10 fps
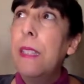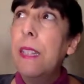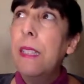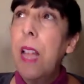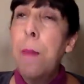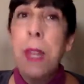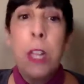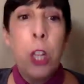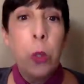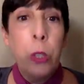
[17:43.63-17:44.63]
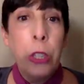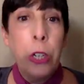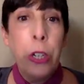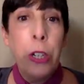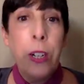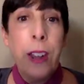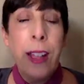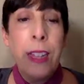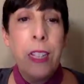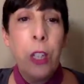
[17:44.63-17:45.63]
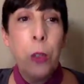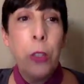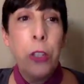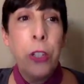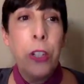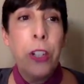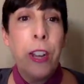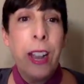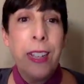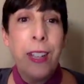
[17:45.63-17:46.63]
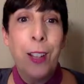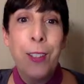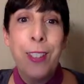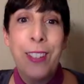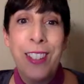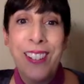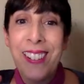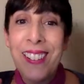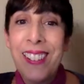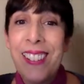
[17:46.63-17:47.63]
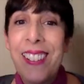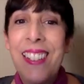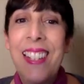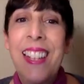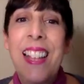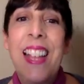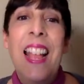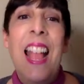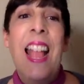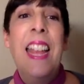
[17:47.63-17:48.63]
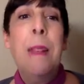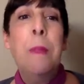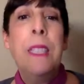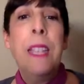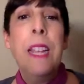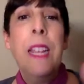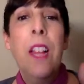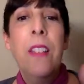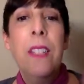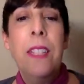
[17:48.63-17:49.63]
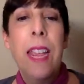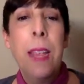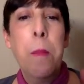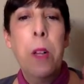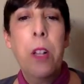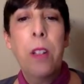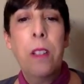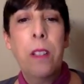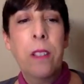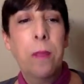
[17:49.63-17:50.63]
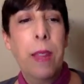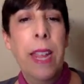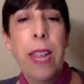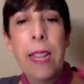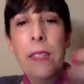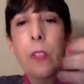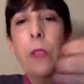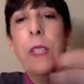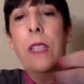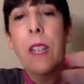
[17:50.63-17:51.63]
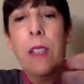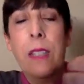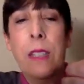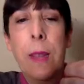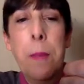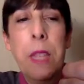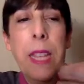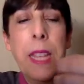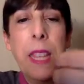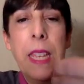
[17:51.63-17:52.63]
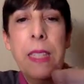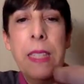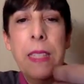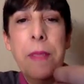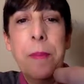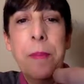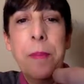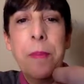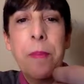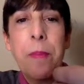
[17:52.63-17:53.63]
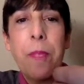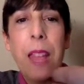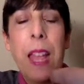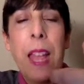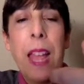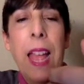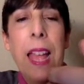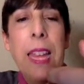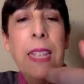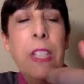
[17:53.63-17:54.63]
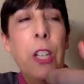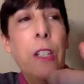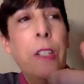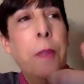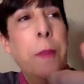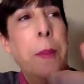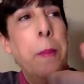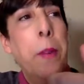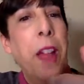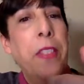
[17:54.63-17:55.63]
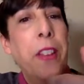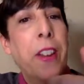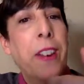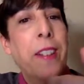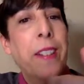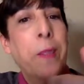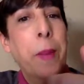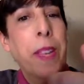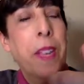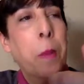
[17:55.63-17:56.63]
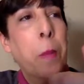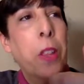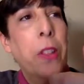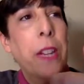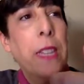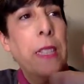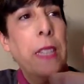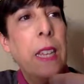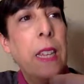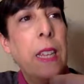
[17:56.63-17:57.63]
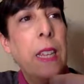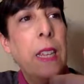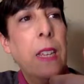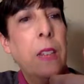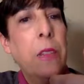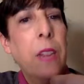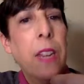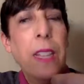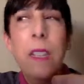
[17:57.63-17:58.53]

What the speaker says: It's coming closer and closer and closer. And I'm sitting on the table. My hand is resting on the table like this. And I turn to my brother, my younger brother, and I say, Frank,